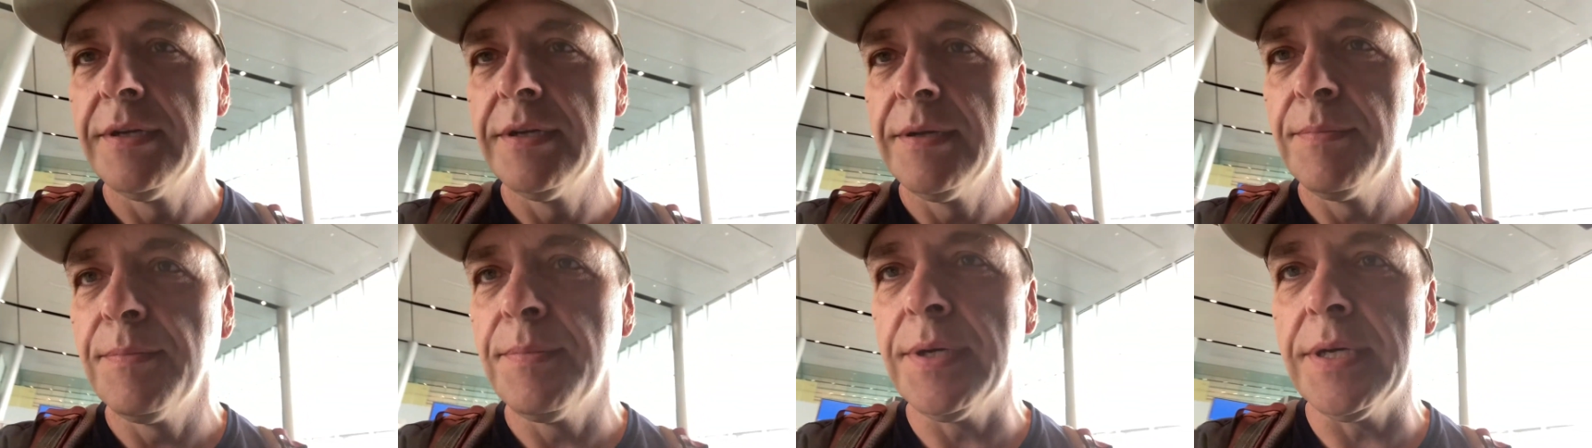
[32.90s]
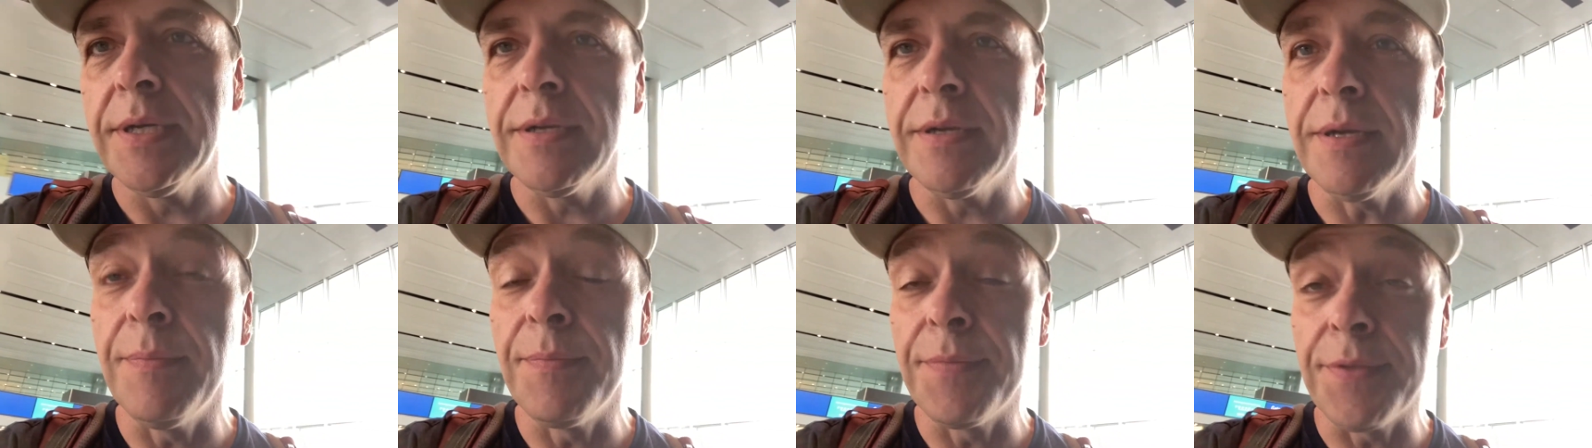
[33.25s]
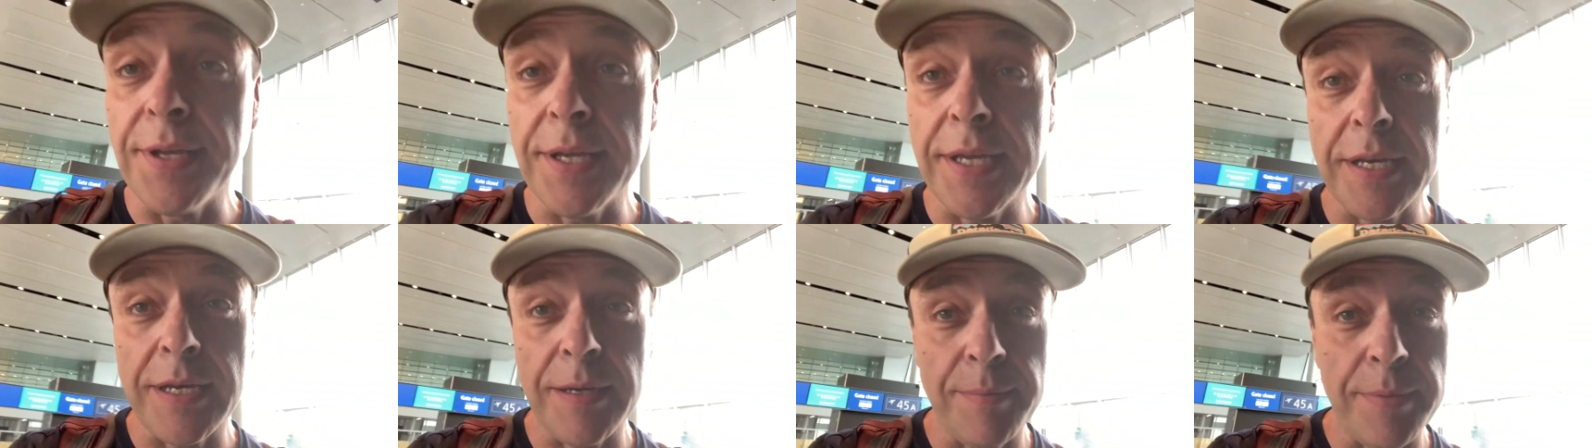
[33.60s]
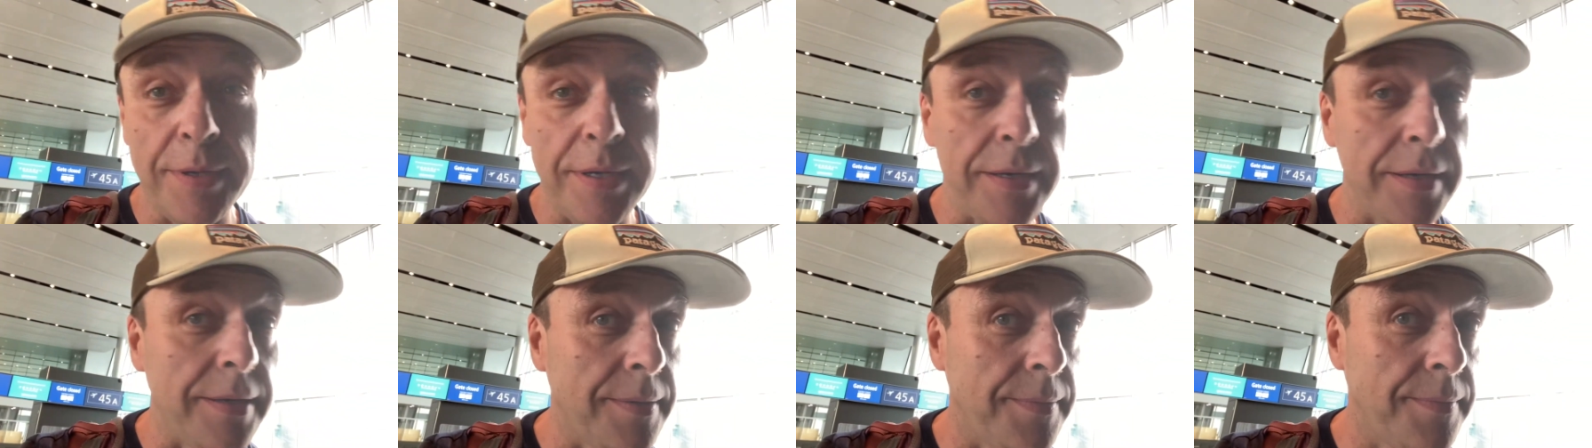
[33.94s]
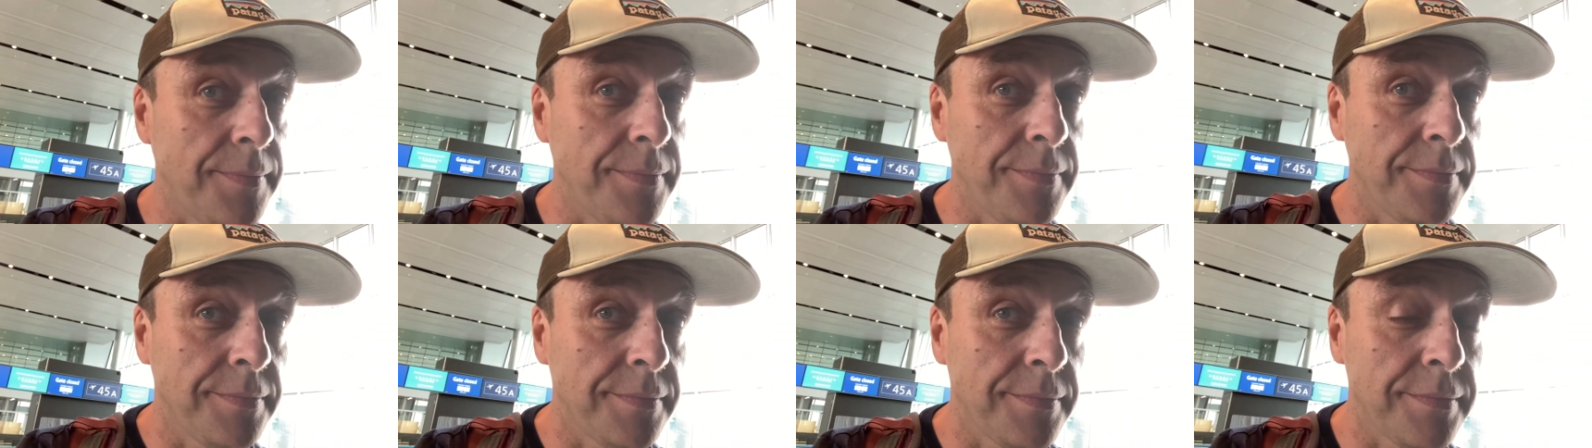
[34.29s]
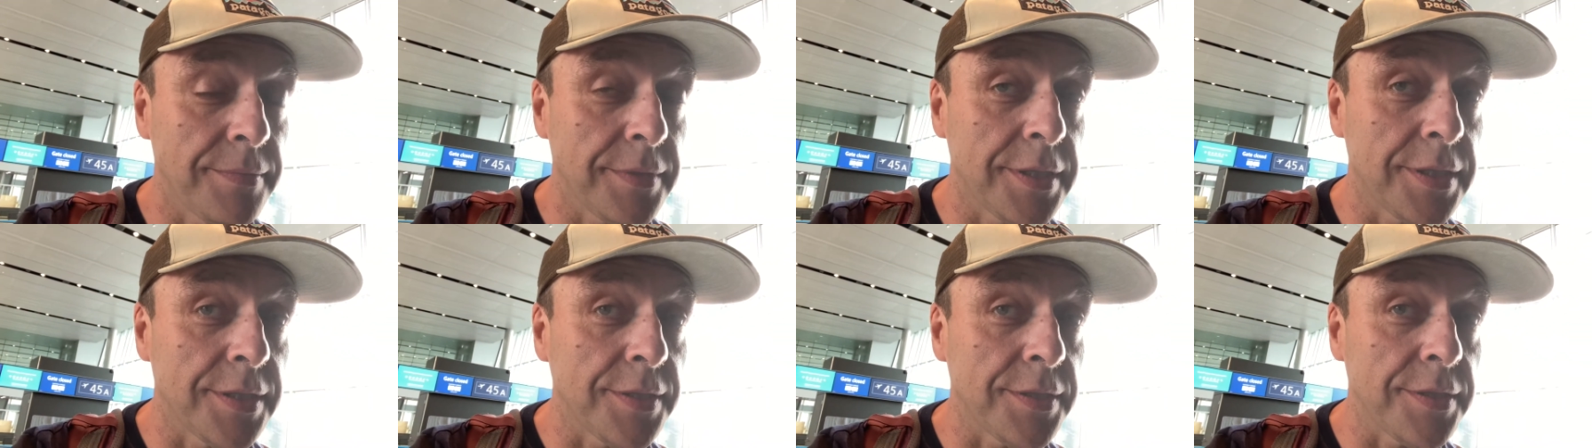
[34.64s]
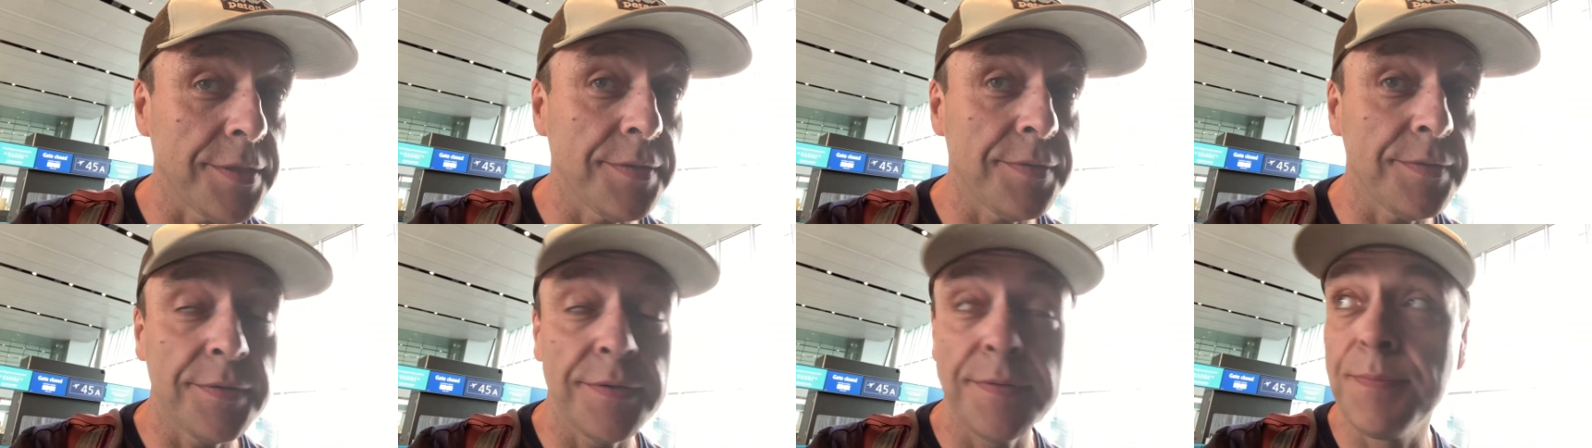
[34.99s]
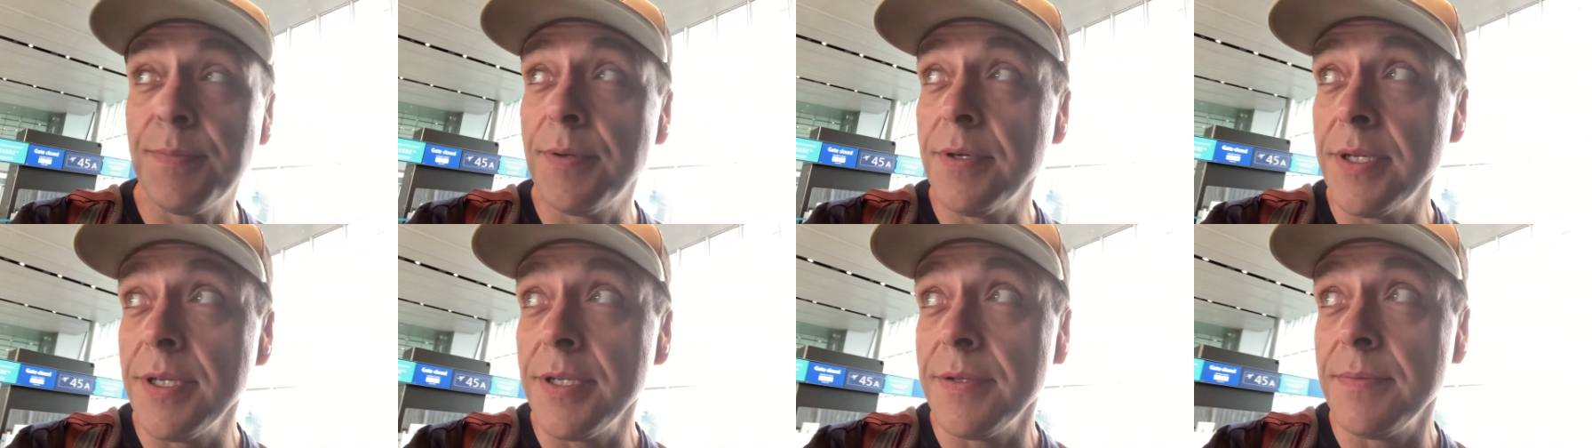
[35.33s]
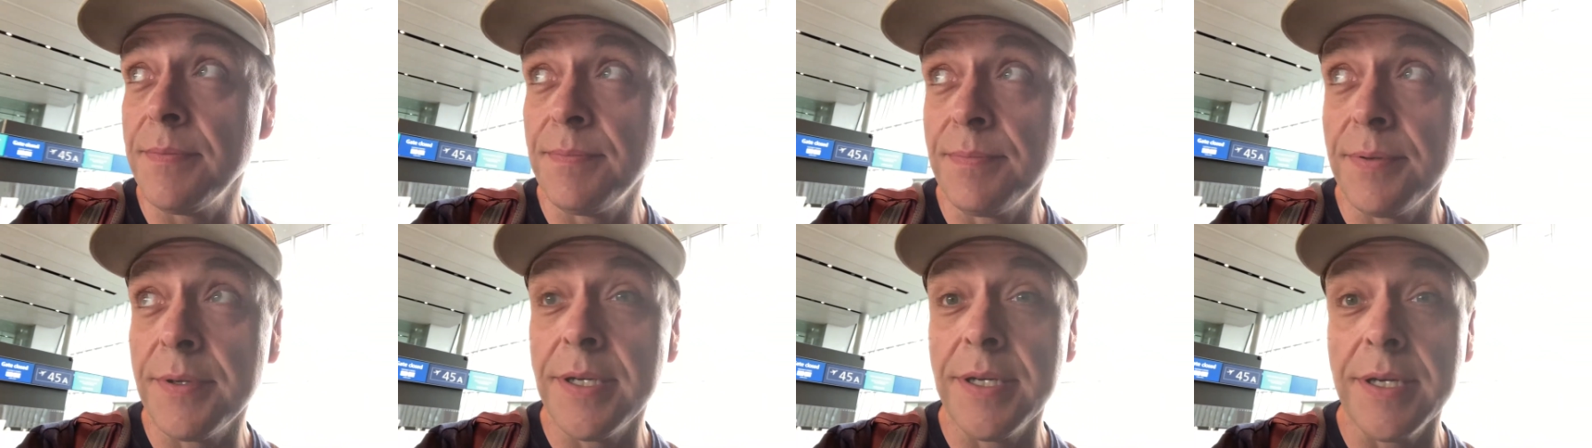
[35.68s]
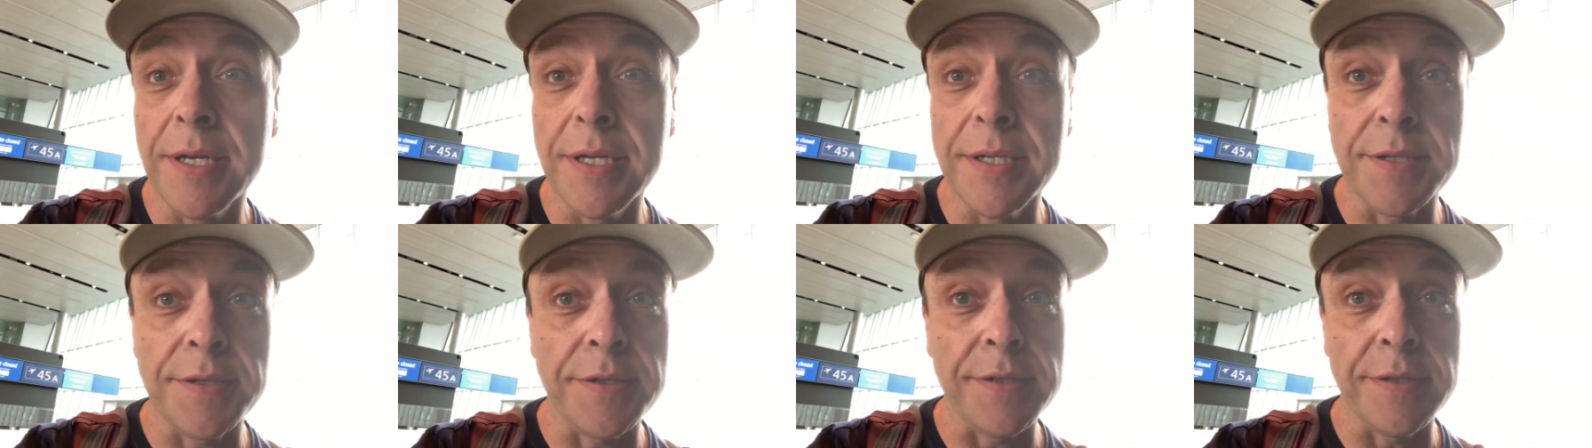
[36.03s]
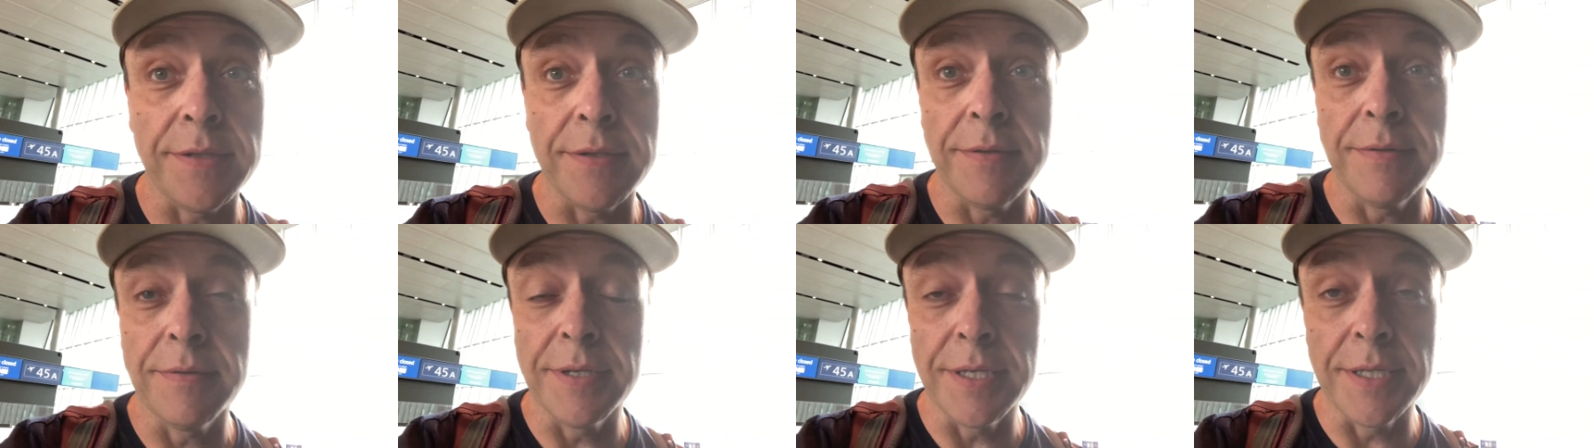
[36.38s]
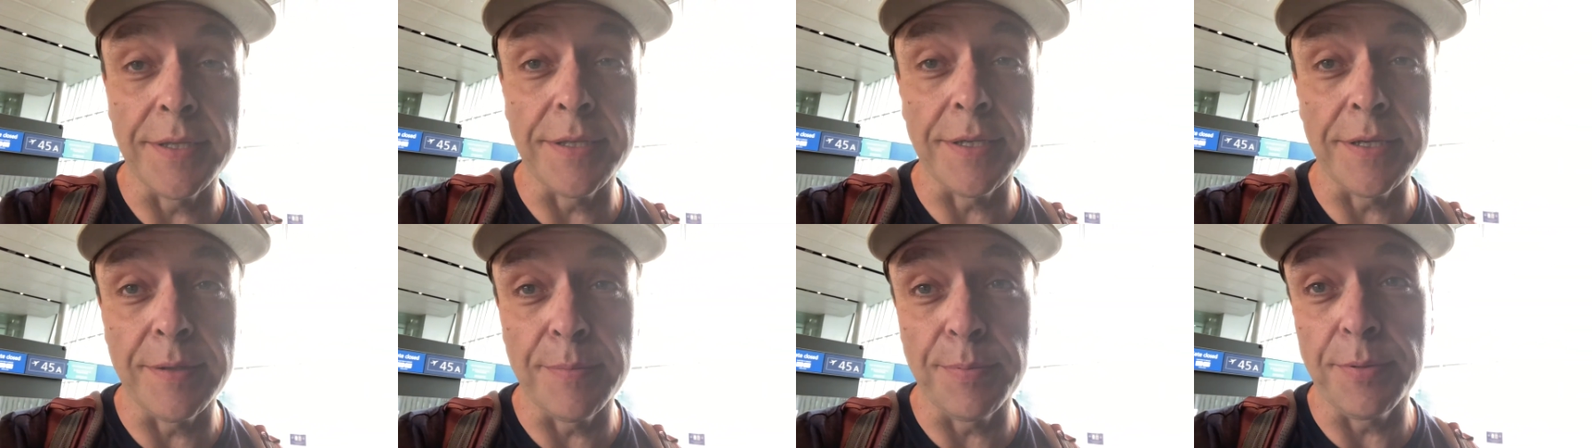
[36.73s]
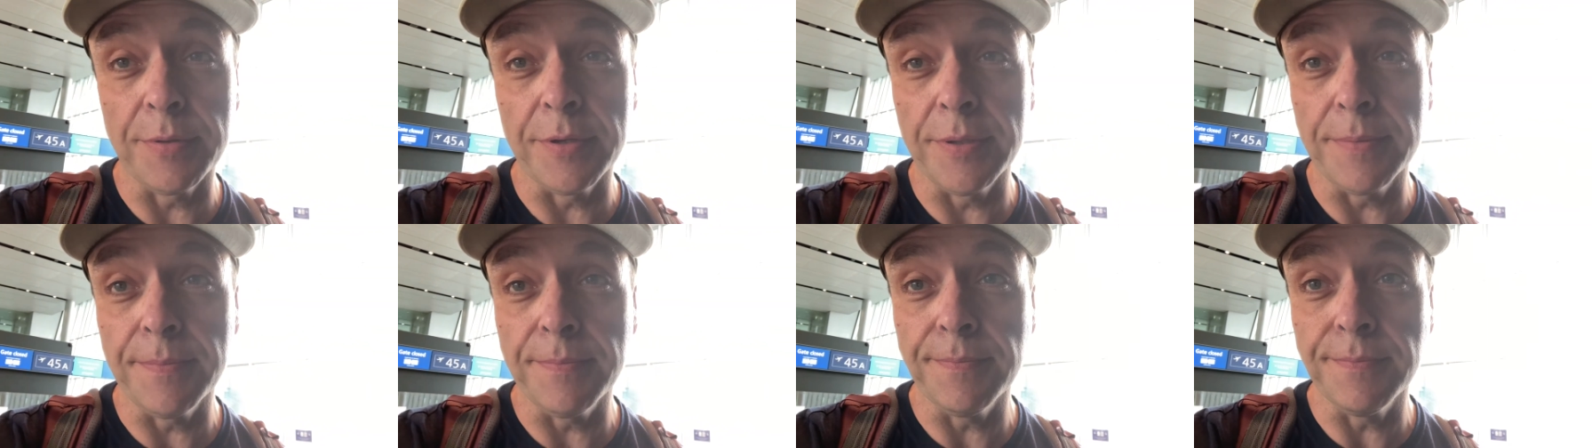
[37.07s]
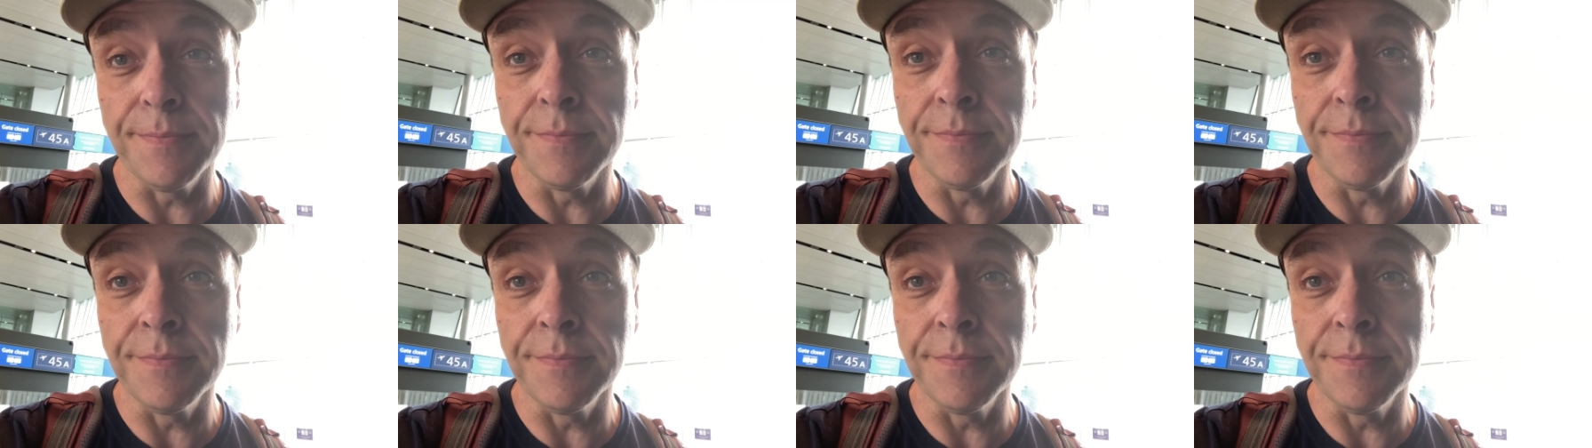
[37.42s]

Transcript: But I'm thinking about it because it's pretty nice there at the airport.